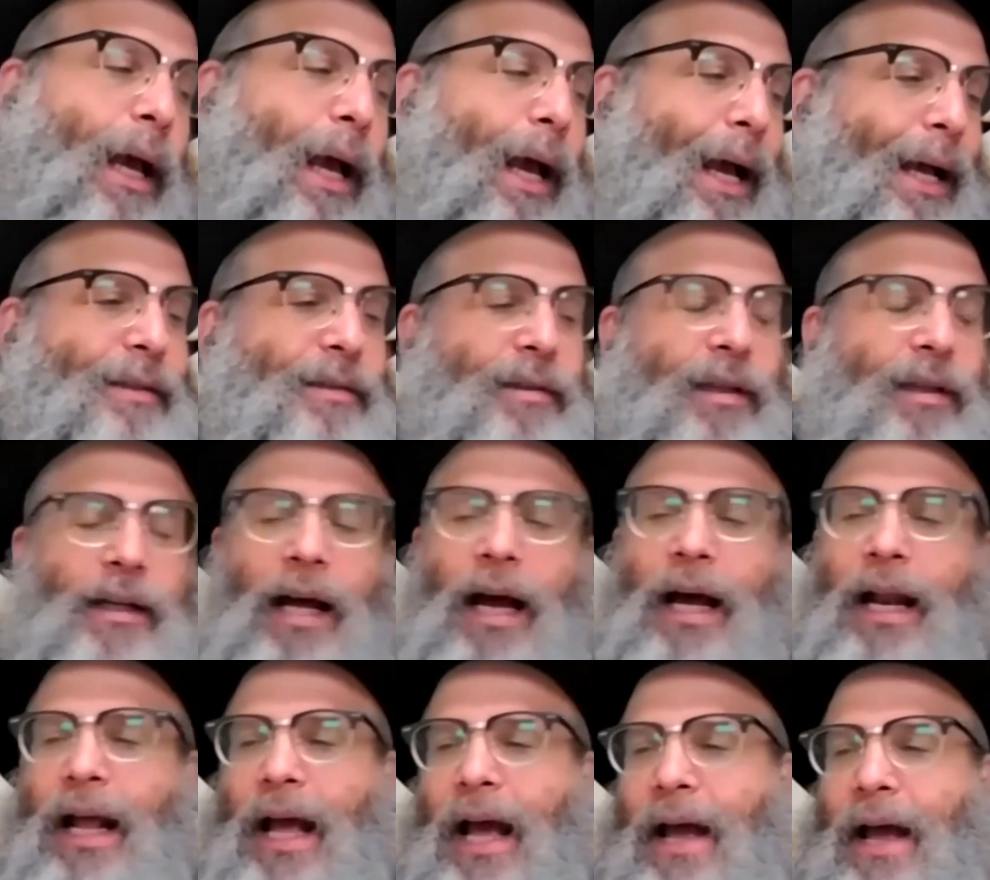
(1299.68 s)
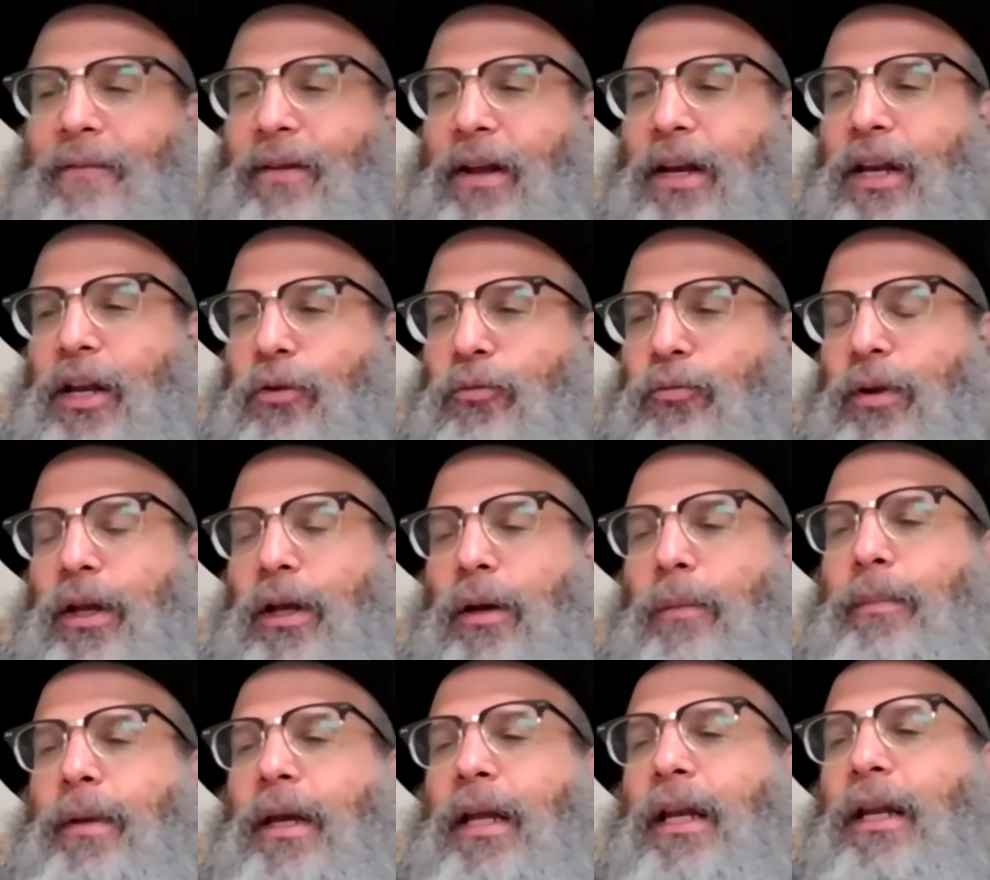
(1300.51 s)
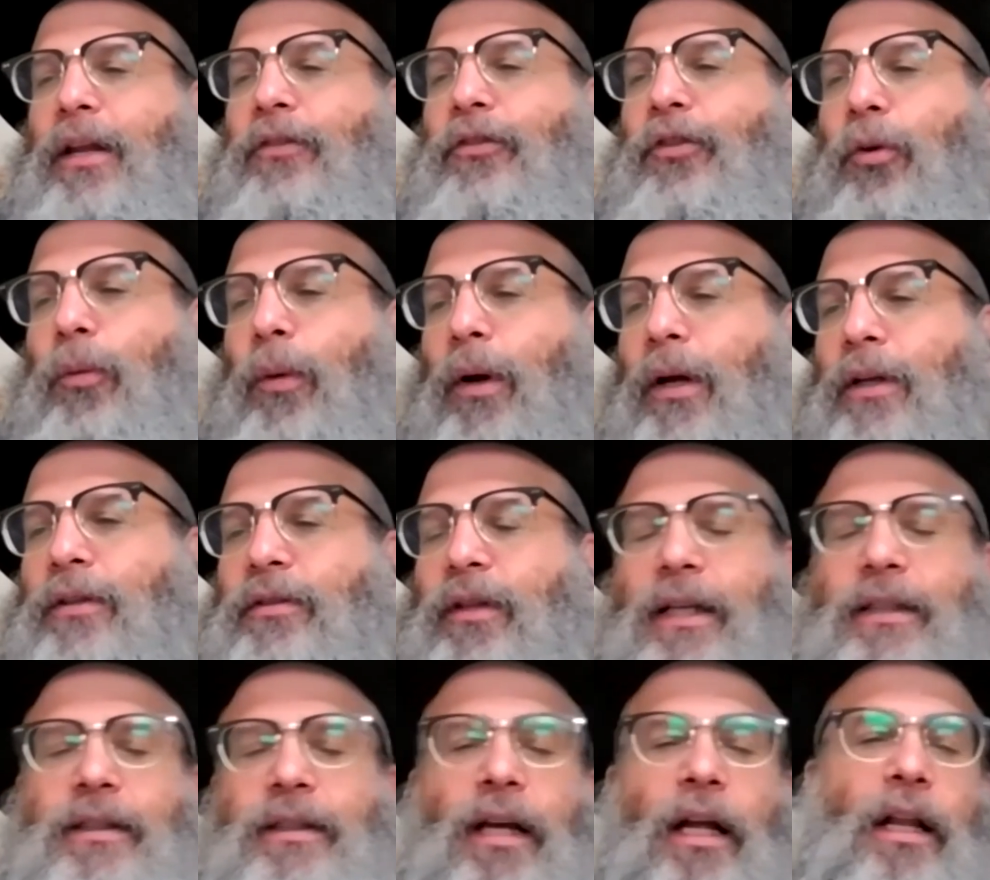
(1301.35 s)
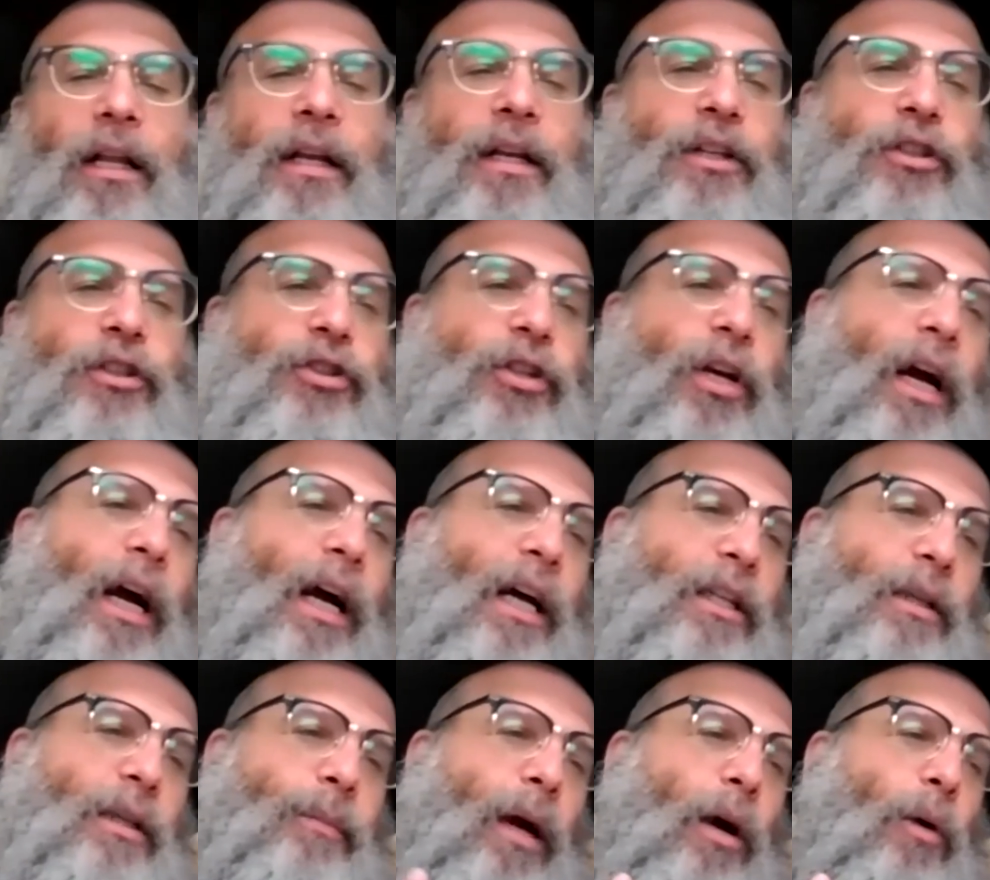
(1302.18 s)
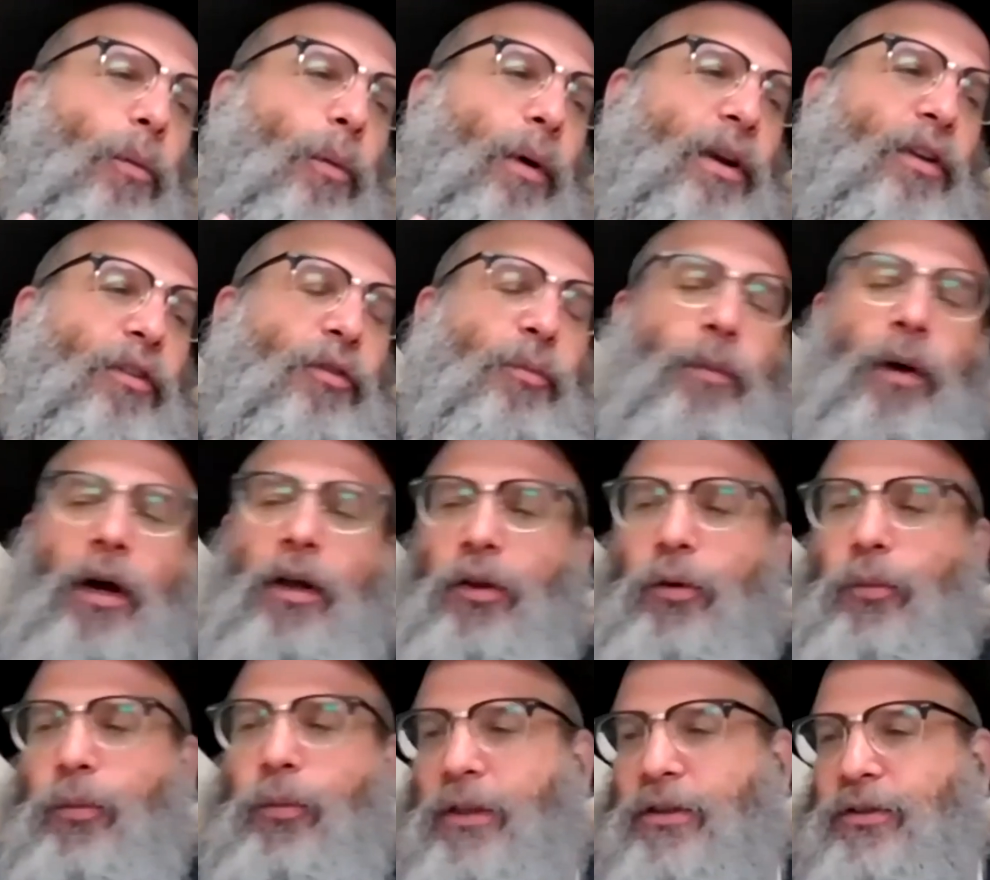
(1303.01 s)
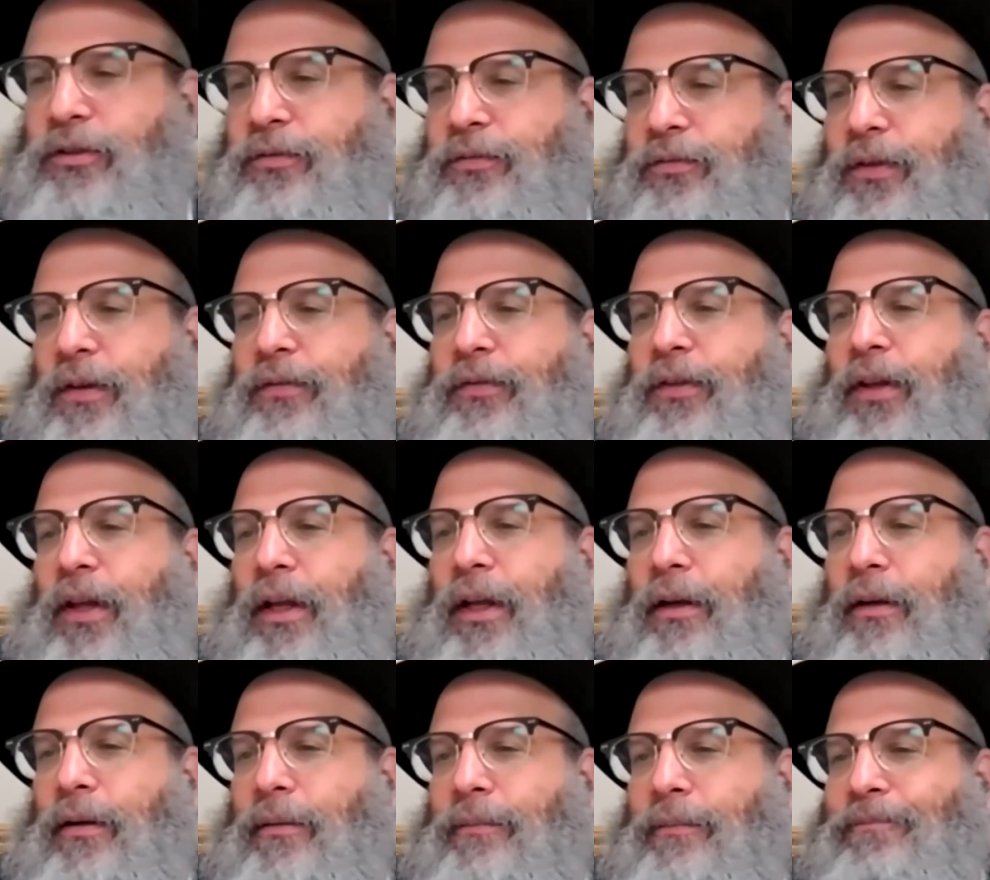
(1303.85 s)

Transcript: as to not have any real meaning to us, like telling a child about when his mother was 15.